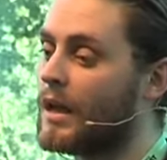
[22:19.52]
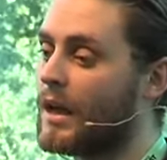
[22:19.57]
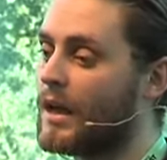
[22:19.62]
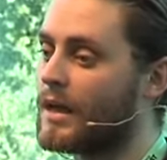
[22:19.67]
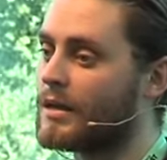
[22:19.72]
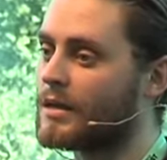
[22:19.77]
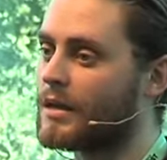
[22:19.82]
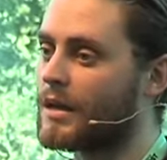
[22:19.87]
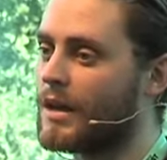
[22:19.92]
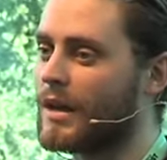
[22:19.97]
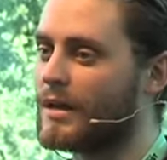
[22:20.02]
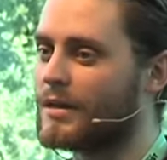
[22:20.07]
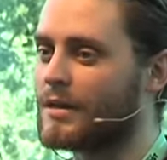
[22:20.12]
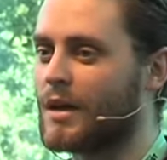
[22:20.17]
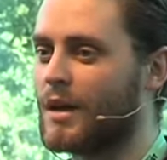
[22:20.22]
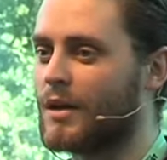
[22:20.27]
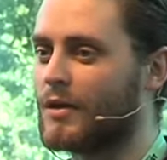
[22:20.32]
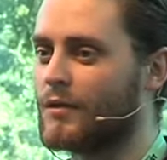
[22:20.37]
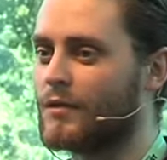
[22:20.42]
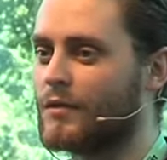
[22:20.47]
and, and
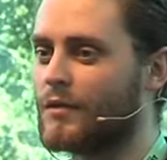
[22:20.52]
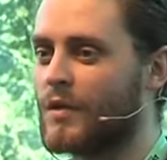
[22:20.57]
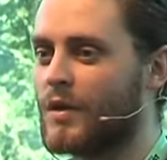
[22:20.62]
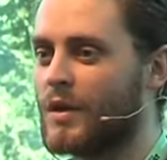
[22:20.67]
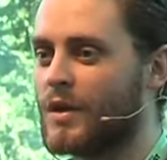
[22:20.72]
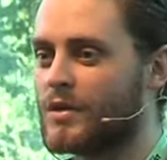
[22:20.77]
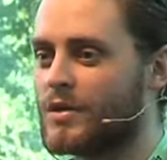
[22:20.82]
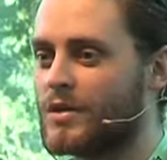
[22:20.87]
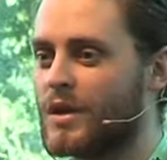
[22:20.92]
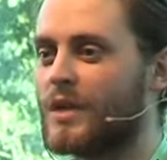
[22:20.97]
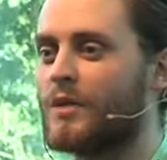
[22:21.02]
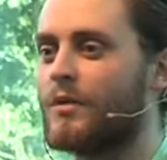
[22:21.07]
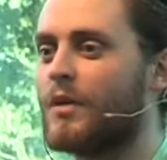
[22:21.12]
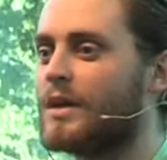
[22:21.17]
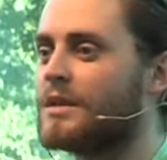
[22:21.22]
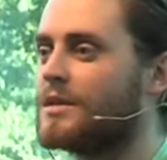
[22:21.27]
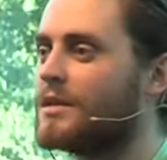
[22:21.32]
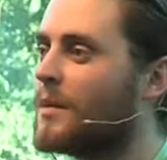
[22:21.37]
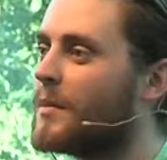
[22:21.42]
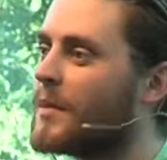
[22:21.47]
kind of
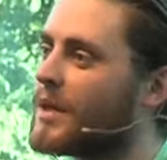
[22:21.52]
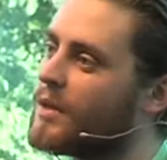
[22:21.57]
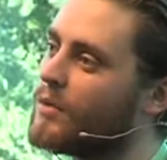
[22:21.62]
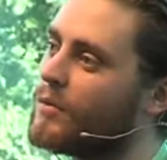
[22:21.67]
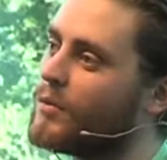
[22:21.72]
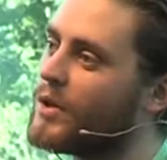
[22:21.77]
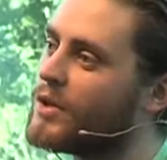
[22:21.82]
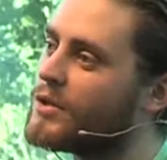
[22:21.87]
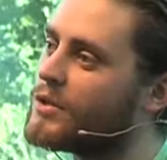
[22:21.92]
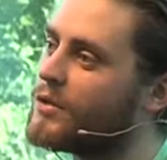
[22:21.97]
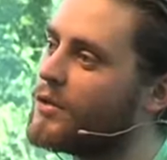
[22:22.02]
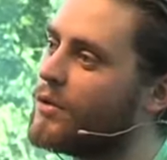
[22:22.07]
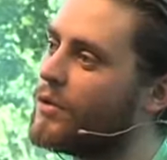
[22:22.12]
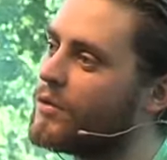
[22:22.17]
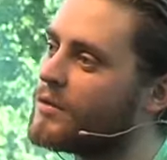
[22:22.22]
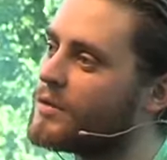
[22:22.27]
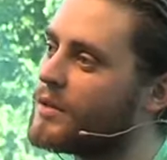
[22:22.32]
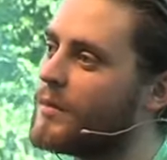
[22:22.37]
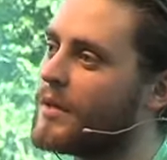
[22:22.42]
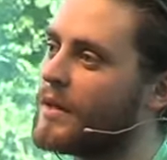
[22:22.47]
generate something
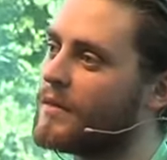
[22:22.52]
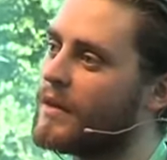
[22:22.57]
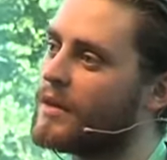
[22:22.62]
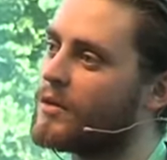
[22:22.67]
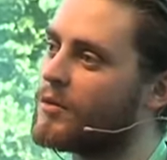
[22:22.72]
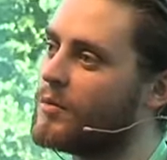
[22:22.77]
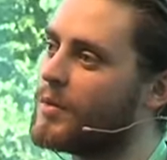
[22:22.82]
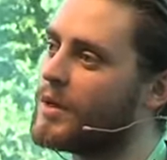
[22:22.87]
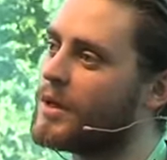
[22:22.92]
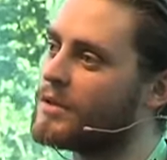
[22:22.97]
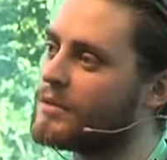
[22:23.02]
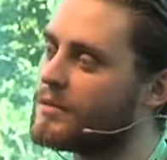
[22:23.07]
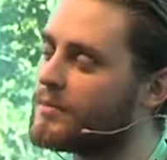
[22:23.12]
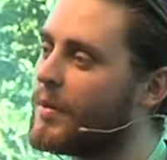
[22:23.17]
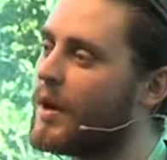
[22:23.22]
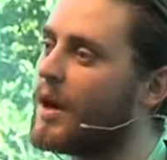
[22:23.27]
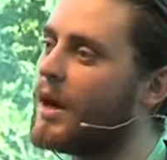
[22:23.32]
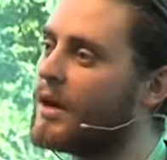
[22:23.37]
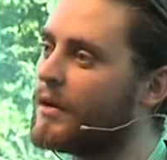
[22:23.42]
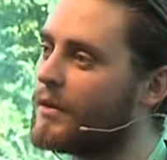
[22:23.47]
original, something that could be
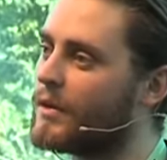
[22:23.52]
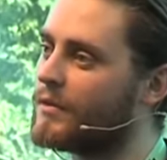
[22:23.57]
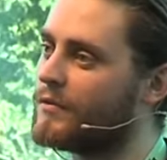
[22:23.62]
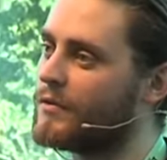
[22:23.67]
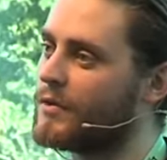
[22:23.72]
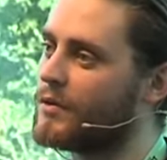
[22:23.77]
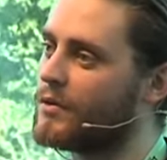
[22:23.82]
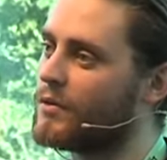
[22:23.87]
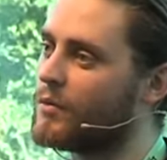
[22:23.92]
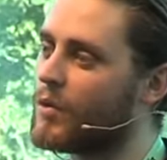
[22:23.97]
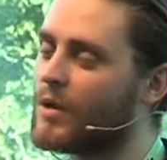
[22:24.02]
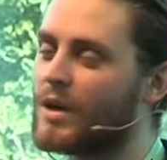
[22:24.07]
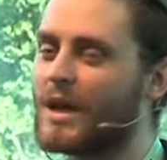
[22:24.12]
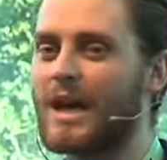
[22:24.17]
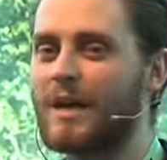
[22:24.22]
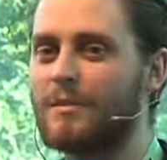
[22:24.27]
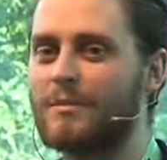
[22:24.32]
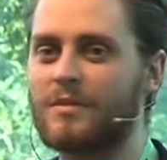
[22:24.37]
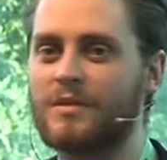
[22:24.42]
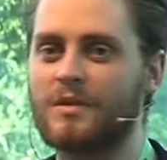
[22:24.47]
inspiring for you? What
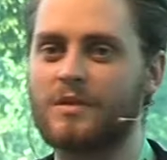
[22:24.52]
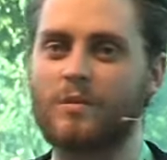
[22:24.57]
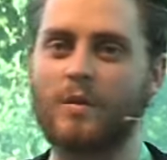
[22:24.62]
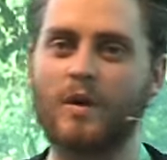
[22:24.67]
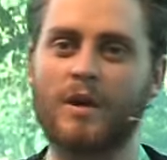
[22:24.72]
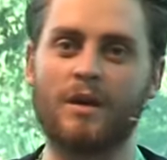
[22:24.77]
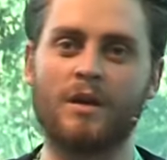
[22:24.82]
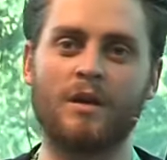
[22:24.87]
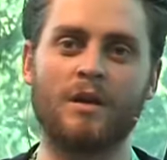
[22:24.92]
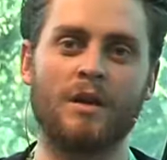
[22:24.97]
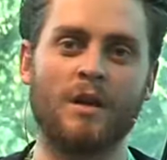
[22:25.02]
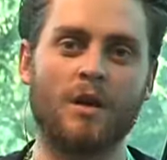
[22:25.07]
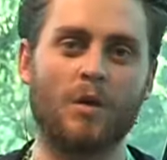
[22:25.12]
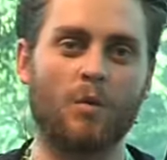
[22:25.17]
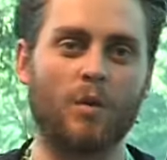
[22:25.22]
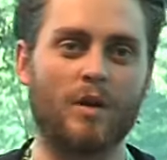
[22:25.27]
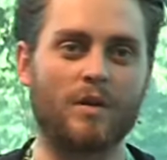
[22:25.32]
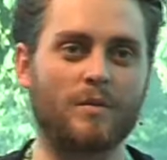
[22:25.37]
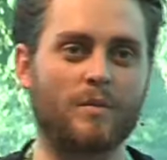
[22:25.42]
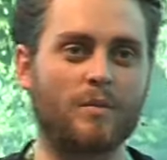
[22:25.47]
happens when,
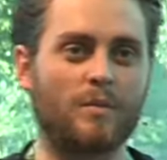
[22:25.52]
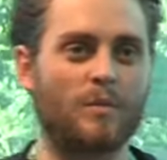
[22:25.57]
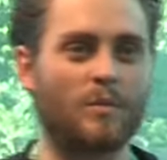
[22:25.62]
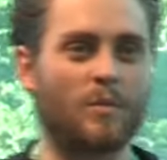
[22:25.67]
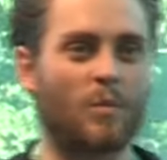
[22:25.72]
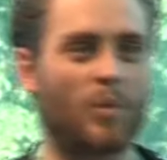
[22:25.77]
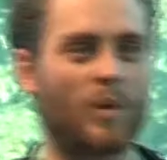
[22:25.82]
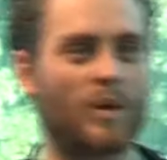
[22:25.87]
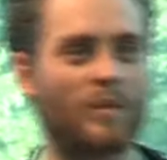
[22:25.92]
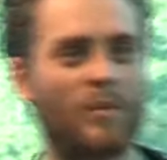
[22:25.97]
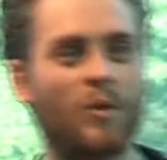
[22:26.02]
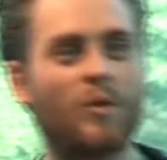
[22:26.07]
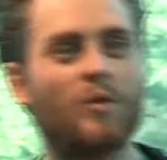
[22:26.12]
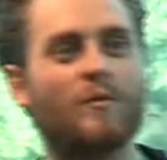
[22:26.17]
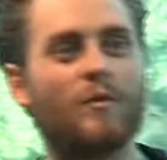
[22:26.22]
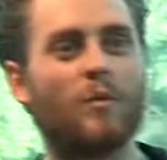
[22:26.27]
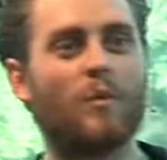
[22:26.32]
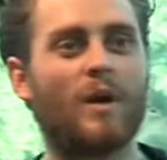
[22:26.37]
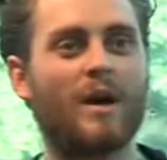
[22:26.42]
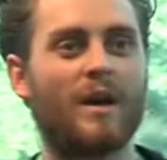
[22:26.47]
when we
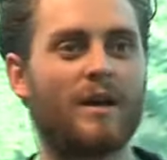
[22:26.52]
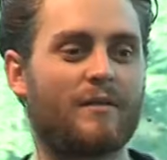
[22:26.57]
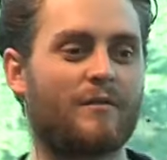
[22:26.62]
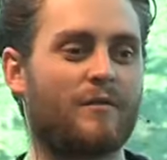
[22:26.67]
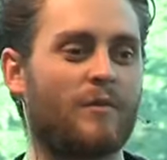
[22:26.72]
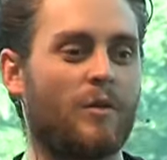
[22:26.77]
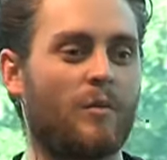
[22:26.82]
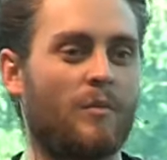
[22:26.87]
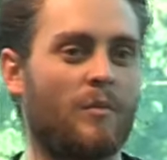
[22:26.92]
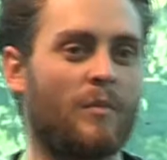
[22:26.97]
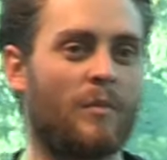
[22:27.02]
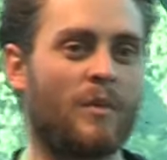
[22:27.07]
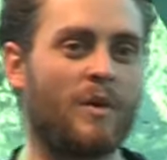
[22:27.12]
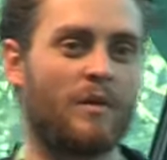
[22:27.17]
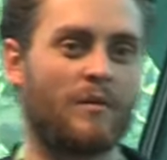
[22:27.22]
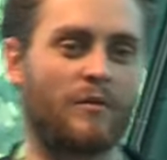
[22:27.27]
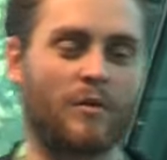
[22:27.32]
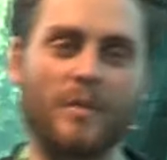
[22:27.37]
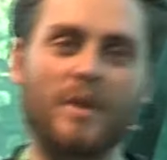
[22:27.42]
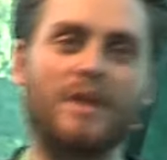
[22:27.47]
move away from,
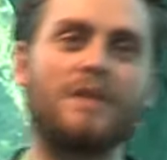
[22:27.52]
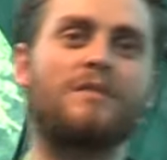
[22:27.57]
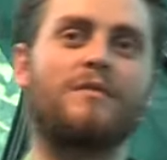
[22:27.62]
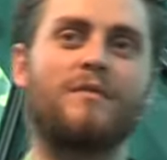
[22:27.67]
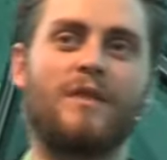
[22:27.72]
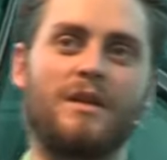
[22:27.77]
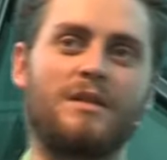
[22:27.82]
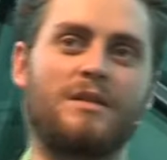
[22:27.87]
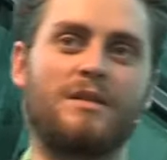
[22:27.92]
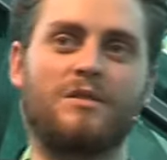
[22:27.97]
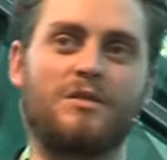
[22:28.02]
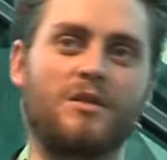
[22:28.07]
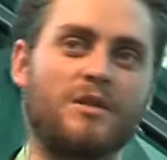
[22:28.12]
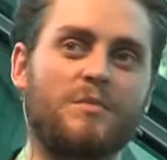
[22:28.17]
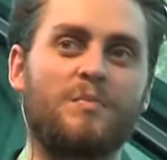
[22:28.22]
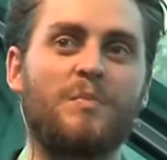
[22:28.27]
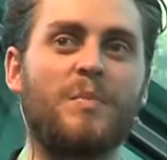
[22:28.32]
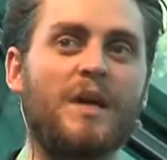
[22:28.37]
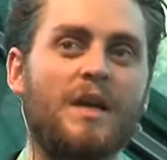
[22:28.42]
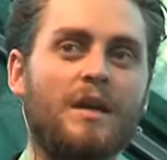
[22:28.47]
from interfaces
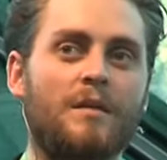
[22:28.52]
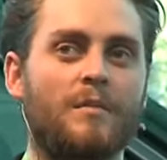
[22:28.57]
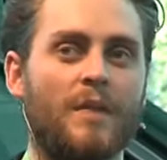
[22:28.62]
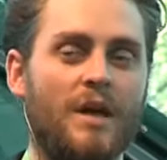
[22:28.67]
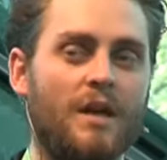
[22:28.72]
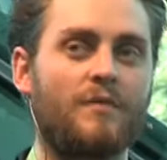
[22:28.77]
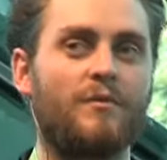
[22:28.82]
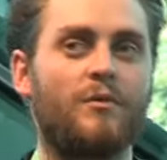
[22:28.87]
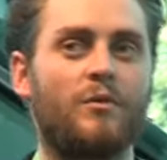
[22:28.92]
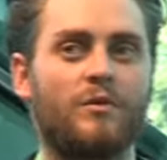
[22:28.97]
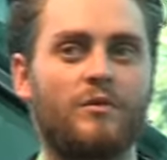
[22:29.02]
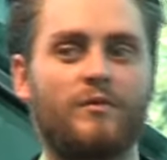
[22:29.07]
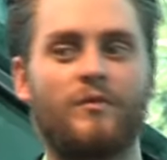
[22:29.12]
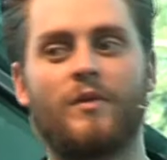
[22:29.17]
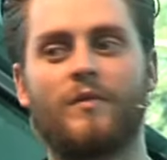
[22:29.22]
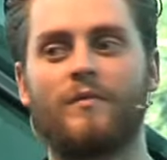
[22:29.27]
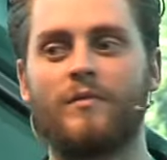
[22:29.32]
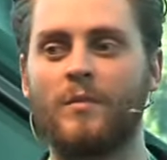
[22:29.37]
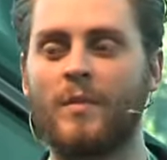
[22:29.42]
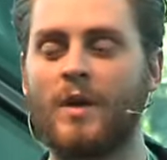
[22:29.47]
just being metaphors
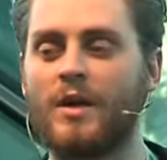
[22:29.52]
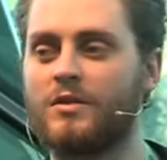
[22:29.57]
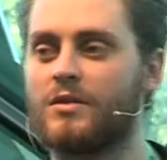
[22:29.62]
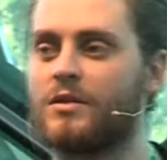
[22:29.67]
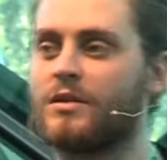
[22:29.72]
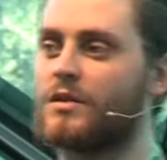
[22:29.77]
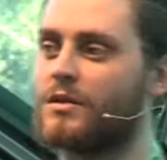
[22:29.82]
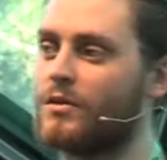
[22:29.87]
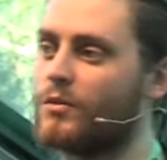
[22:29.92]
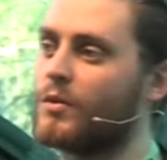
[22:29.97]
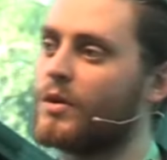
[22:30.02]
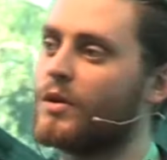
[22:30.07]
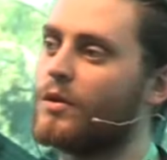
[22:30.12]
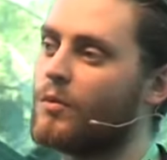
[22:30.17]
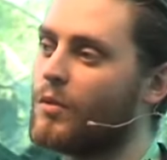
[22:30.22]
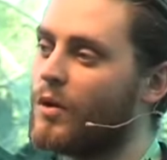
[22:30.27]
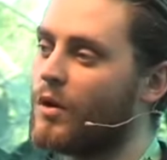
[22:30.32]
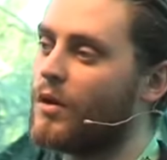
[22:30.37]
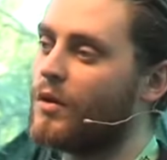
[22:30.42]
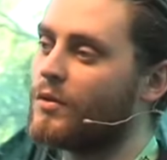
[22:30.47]
for information in the real
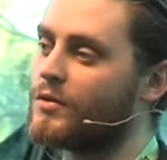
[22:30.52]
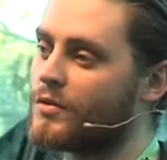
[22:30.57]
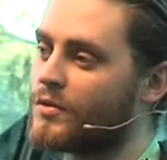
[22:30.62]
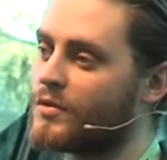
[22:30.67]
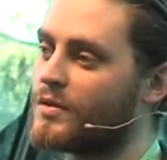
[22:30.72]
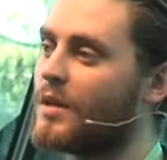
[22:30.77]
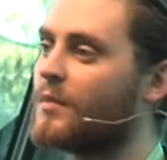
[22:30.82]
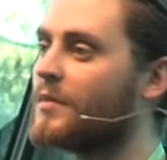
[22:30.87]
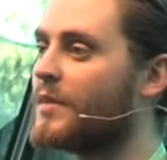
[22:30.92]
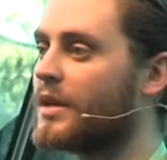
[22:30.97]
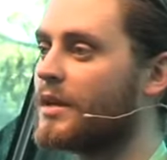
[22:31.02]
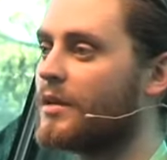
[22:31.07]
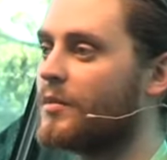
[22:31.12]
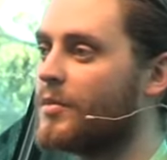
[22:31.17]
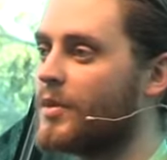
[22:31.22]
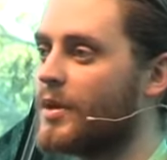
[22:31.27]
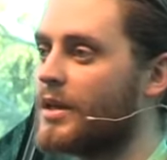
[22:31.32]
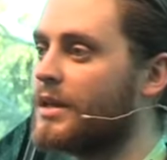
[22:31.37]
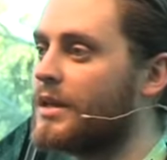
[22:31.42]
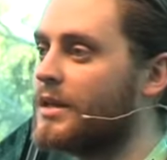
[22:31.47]
world to something
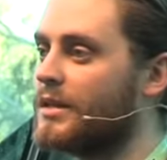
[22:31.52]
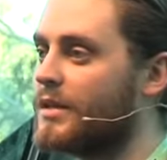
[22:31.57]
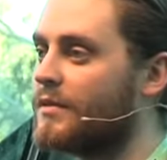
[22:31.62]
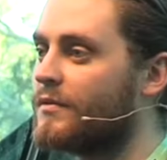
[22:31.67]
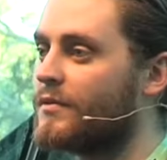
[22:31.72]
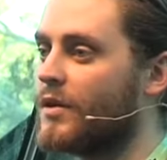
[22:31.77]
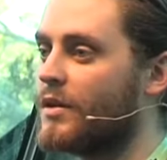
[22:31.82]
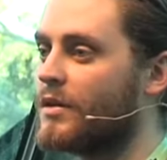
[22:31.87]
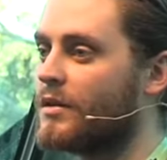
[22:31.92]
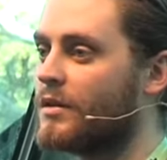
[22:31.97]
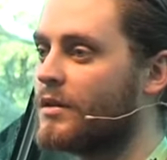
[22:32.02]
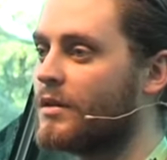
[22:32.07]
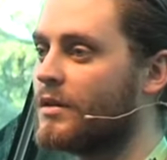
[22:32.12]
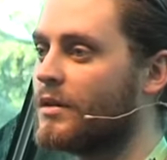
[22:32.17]
completely different?